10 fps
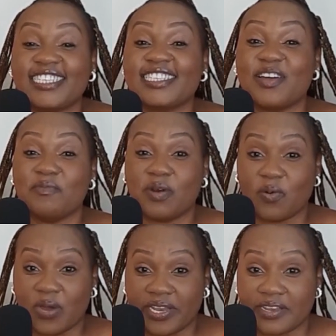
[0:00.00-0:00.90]
It's
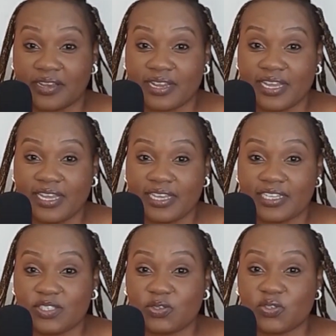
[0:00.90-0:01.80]
number one.
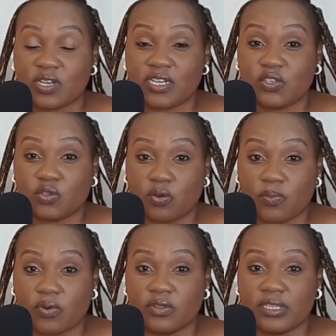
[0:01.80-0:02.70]
It's usually
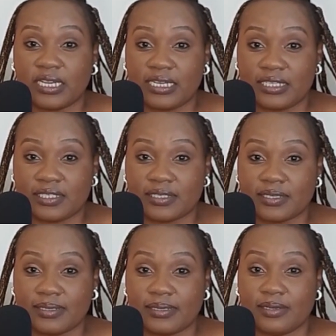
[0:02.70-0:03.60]
top on the
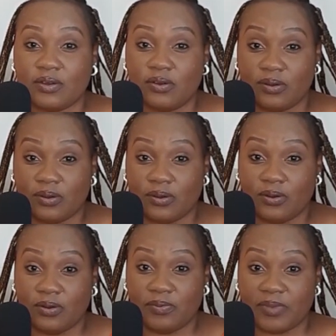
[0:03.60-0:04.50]
list
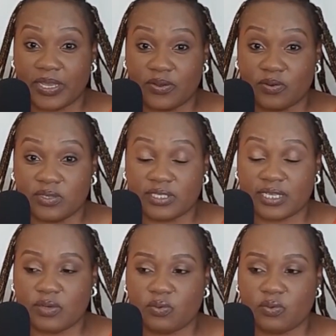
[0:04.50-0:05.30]
on my goals.